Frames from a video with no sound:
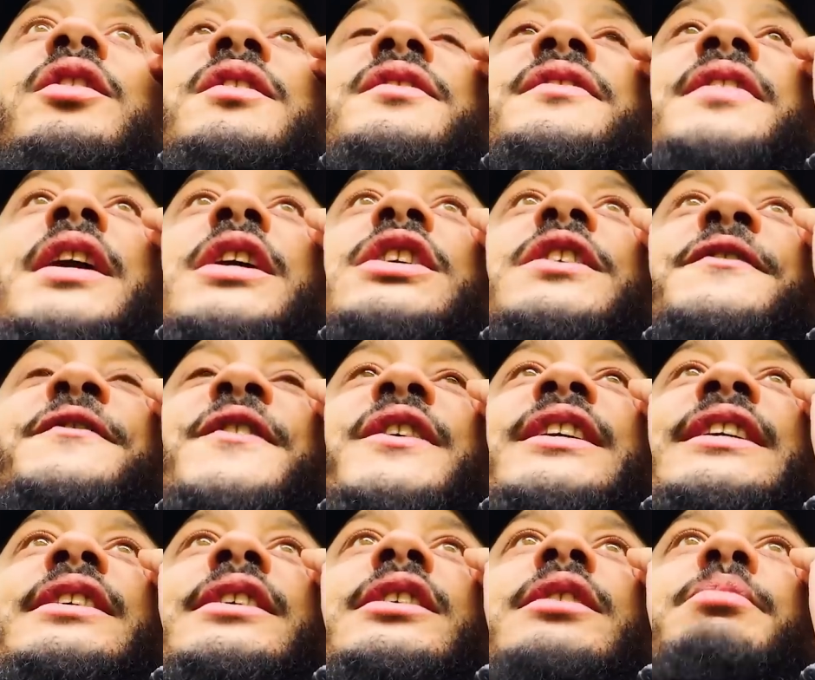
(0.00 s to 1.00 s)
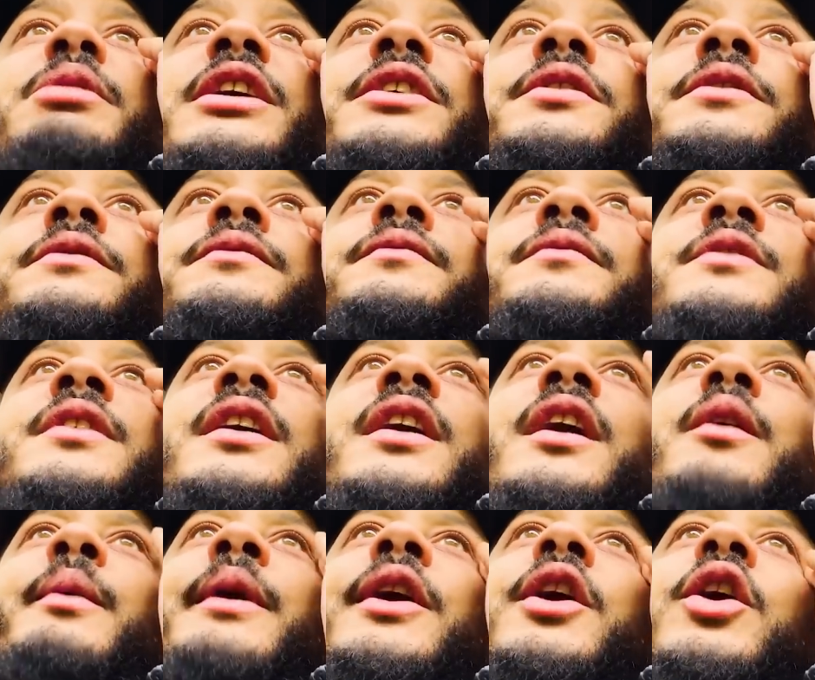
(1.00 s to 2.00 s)
at Saka fucking here, blood. There
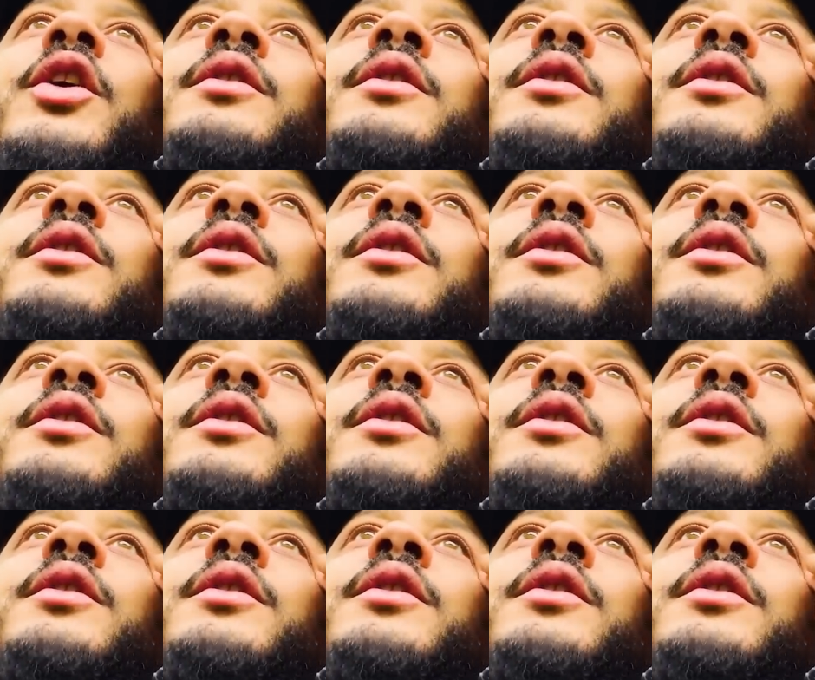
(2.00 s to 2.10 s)
we go.